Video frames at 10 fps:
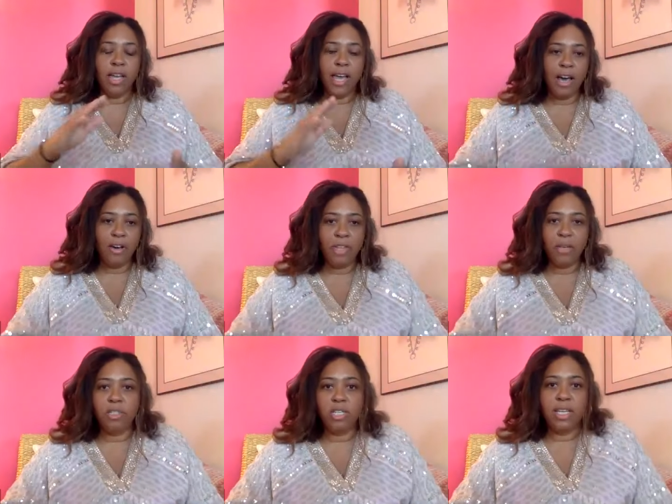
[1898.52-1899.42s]
how they
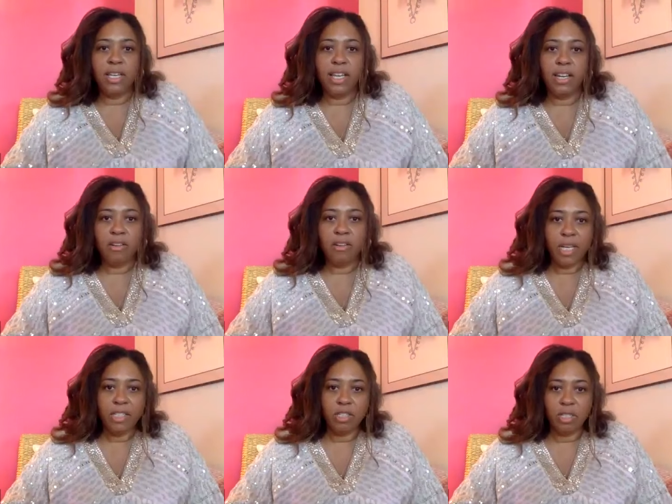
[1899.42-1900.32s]
were taking care of
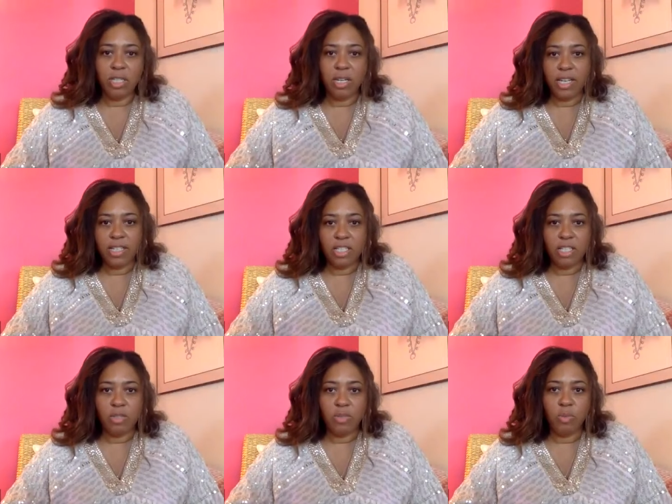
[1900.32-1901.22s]
patients in
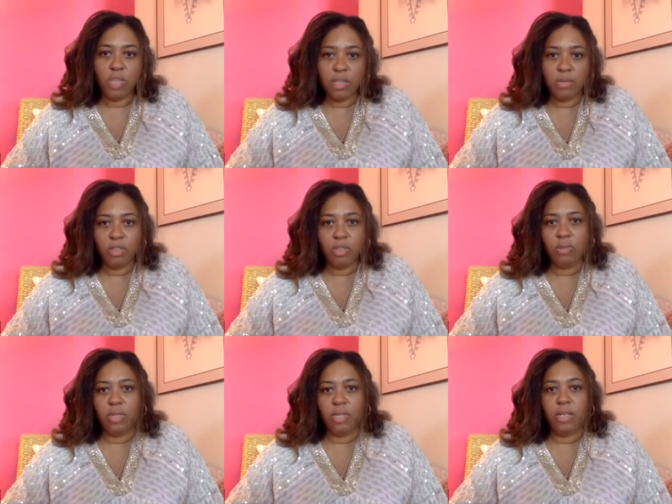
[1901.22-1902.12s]
ICUs, what they were
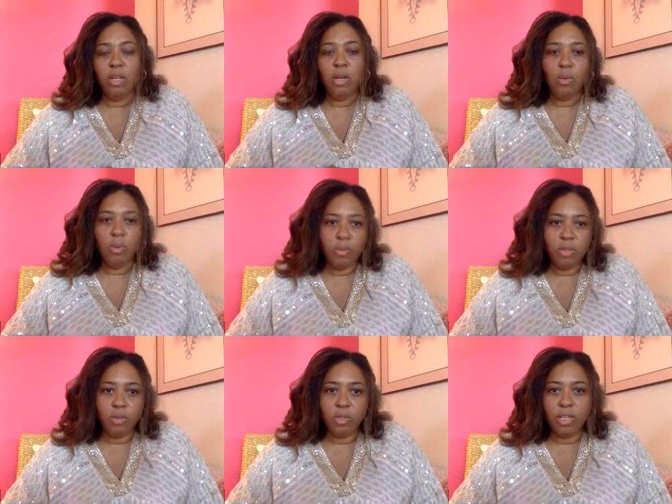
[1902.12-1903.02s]
doing, what
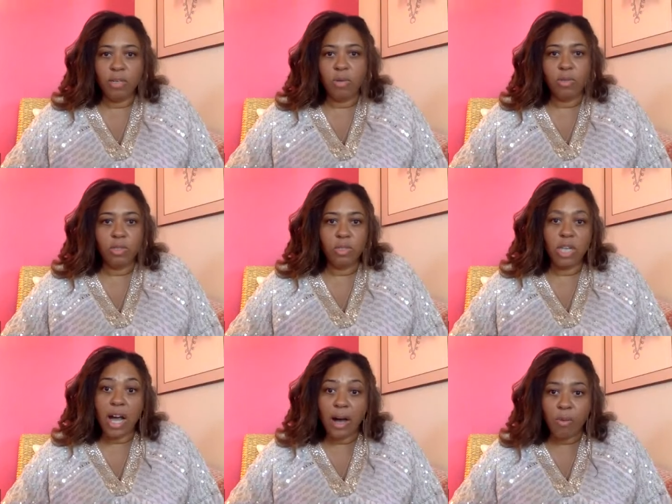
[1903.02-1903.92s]
was working, what was
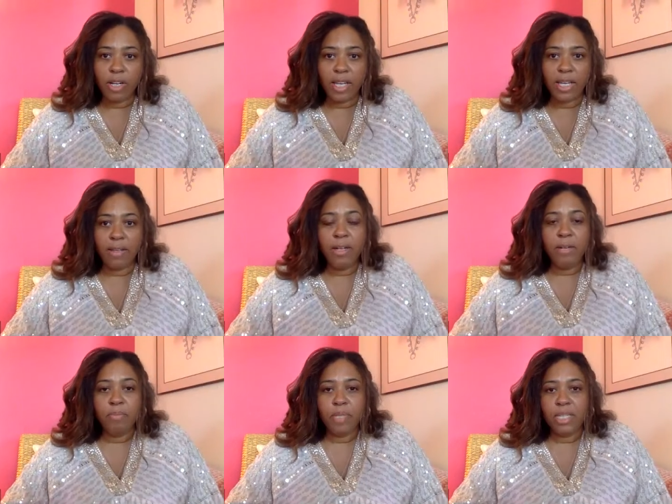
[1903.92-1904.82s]
not working,
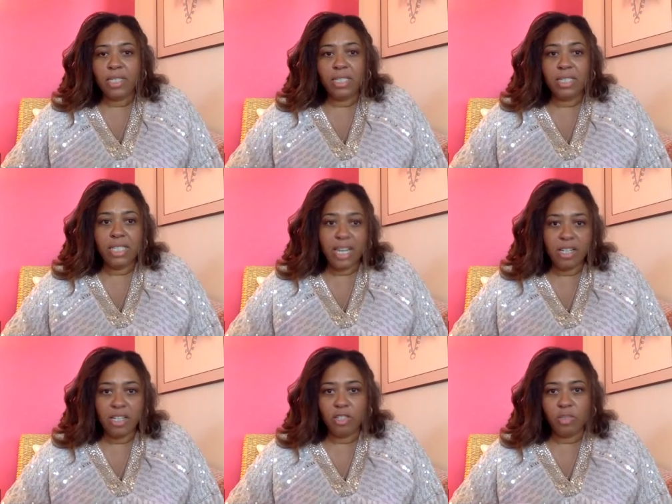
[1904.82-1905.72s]
because the
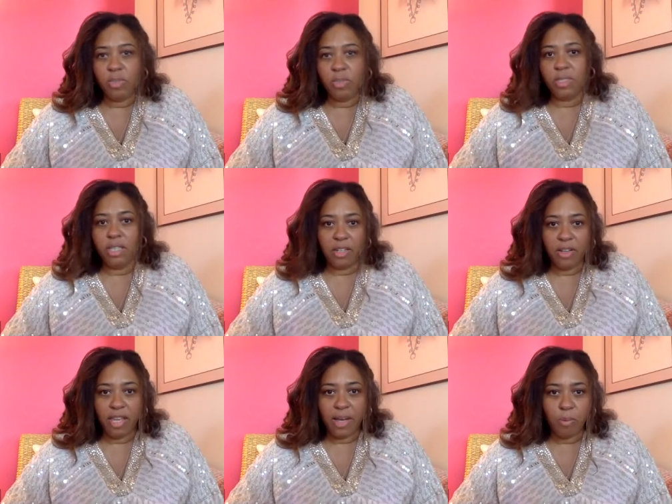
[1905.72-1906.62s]
data just wasn't there
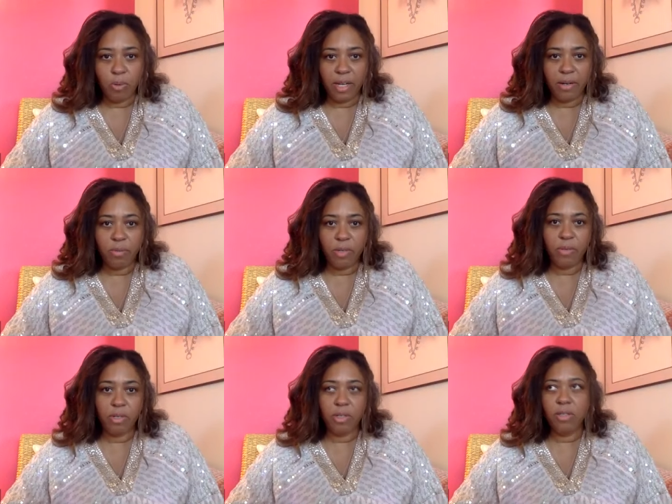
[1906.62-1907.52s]
at that point. We
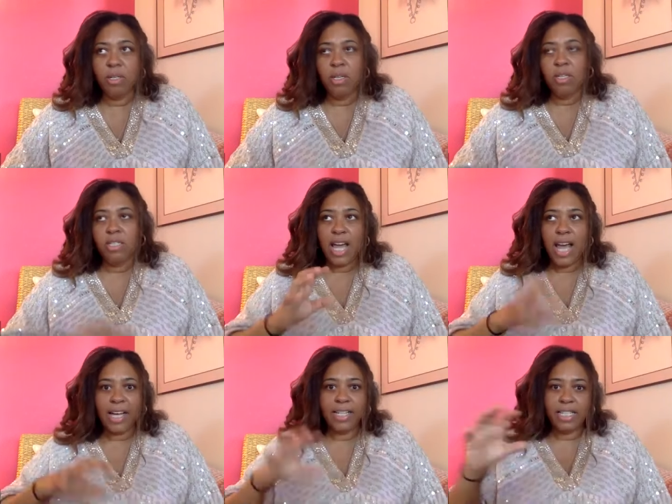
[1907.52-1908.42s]
were
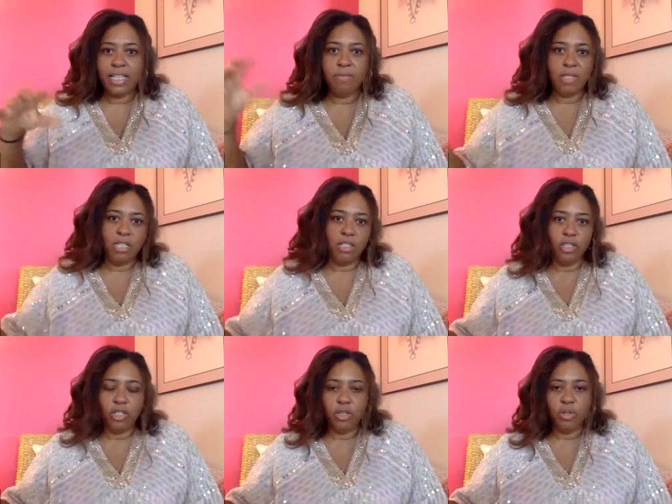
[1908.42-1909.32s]
tag teamed
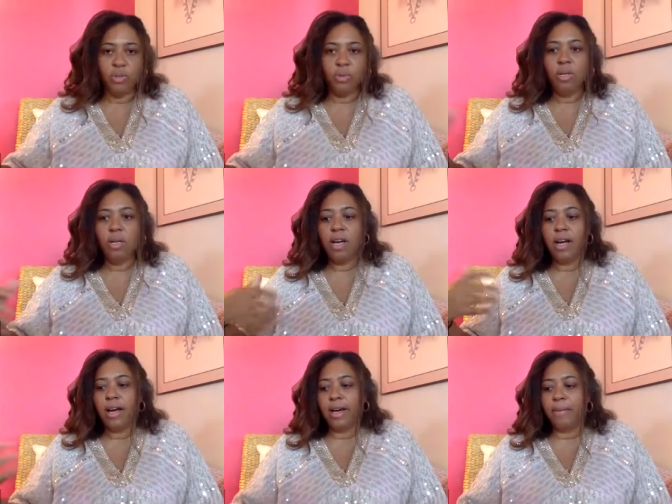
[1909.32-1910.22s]
into
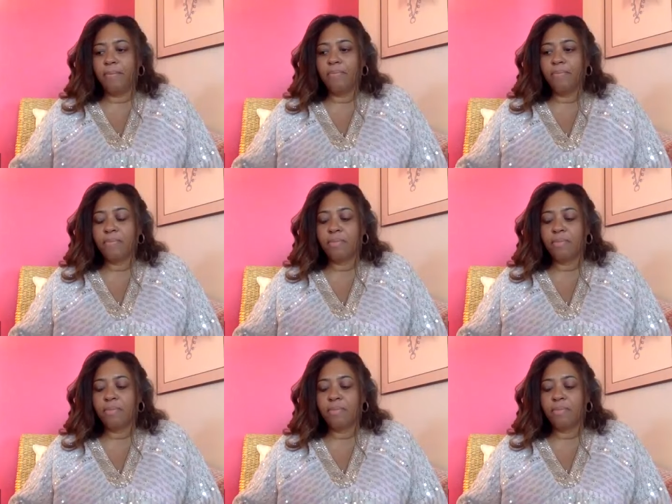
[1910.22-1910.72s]
um,